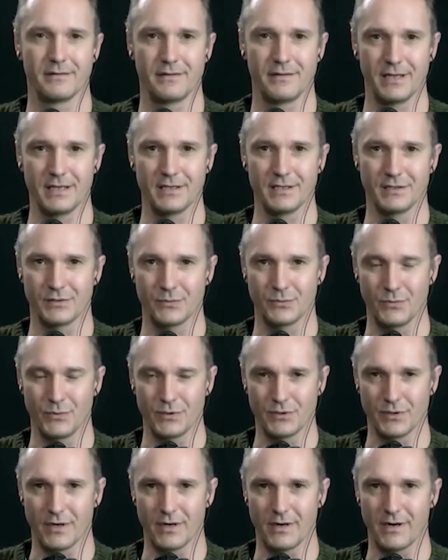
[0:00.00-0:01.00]
things
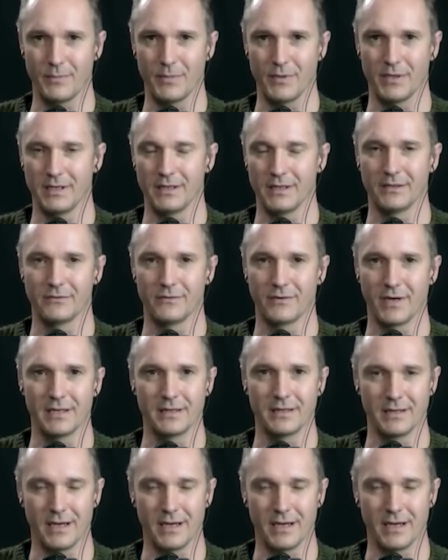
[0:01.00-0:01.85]
which are happening right